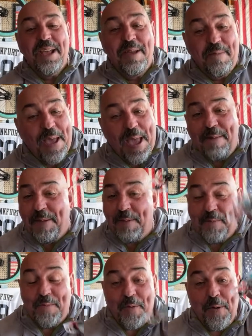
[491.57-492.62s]
Maybe
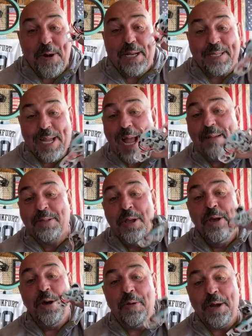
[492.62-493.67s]
40 times
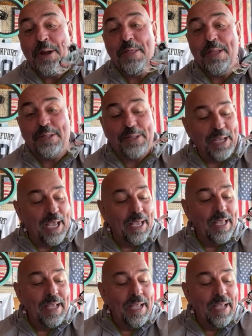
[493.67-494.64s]
already on this thing.